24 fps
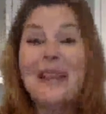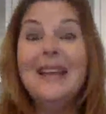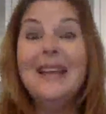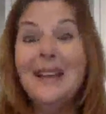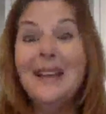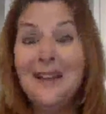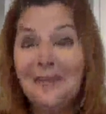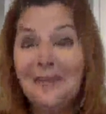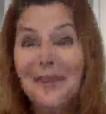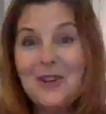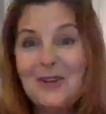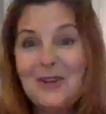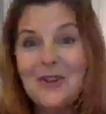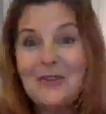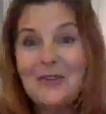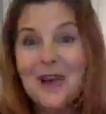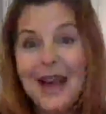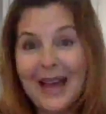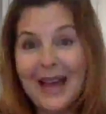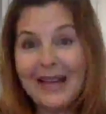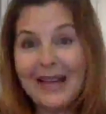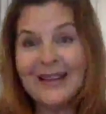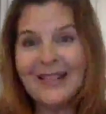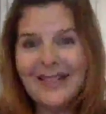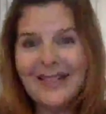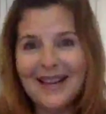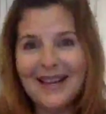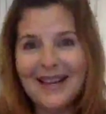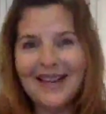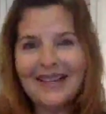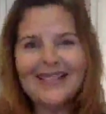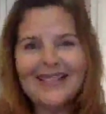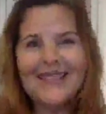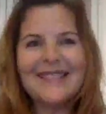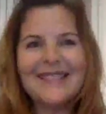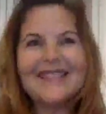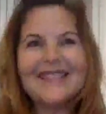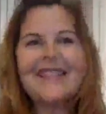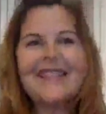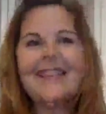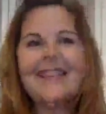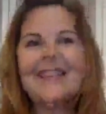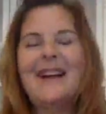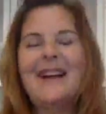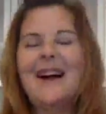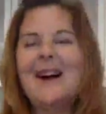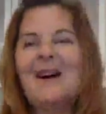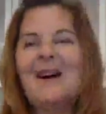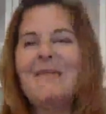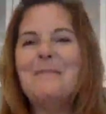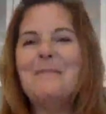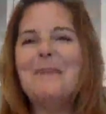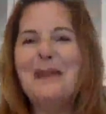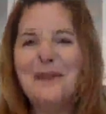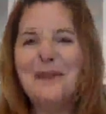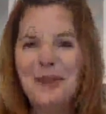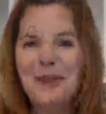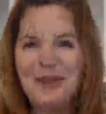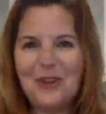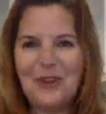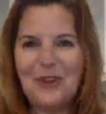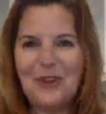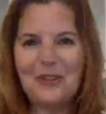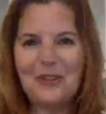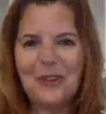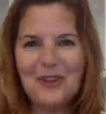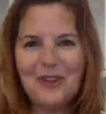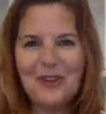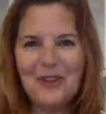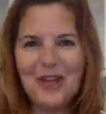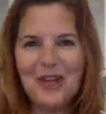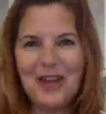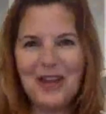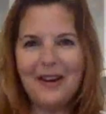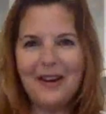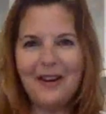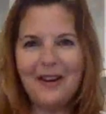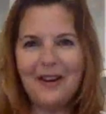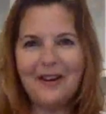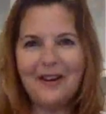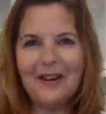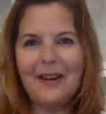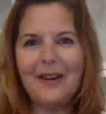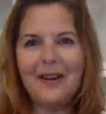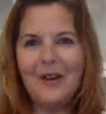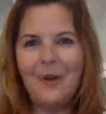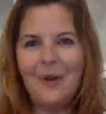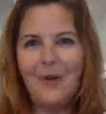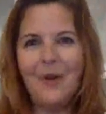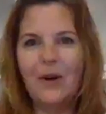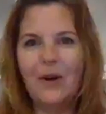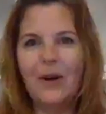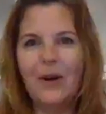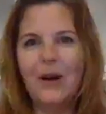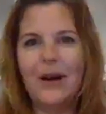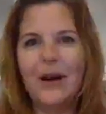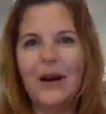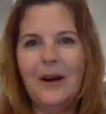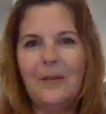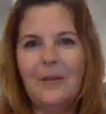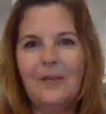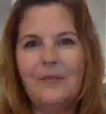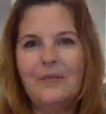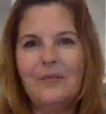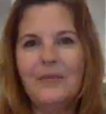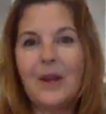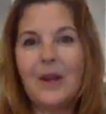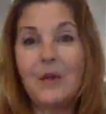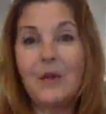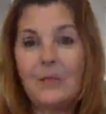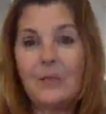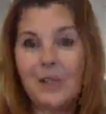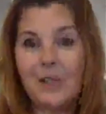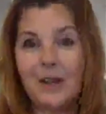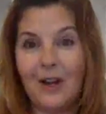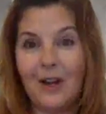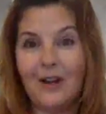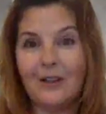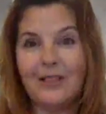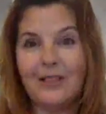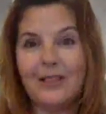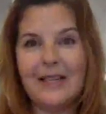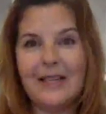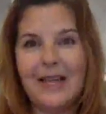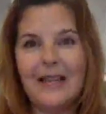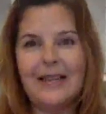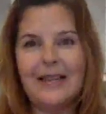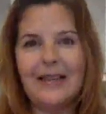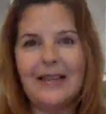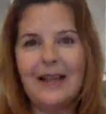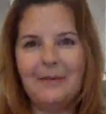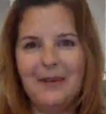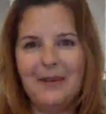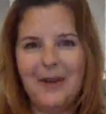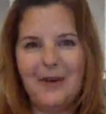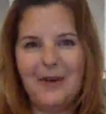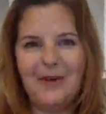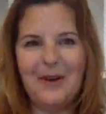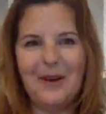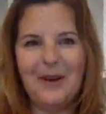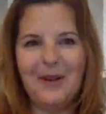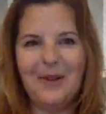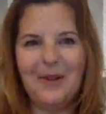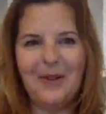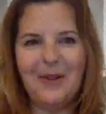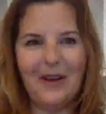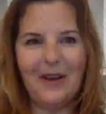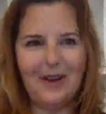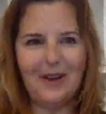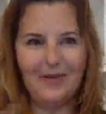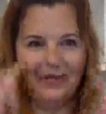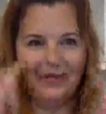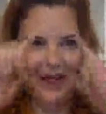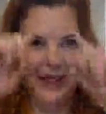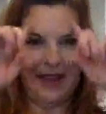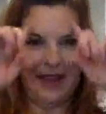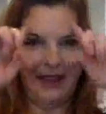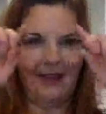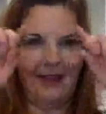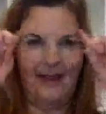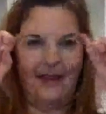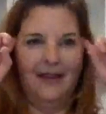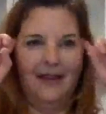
If you added nuts, uh, make sure share your um, results and let me know what you thought of that.